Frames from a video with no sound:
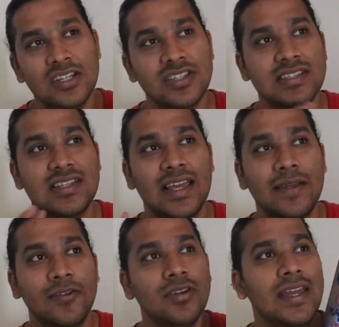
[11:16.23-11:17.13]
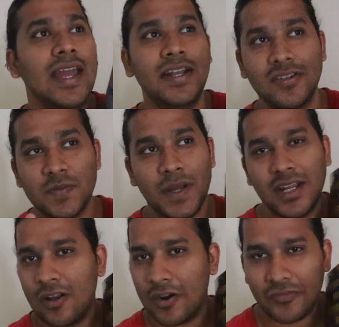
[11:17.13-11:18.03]
just like, you get to
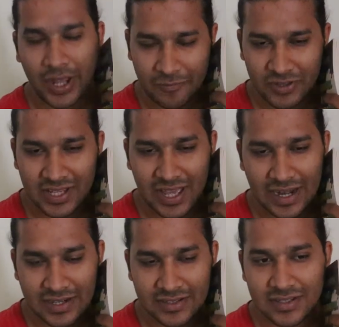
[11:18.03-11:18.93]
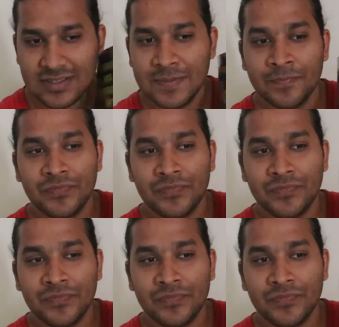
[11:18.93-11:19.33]
spend a lot of time with the characters,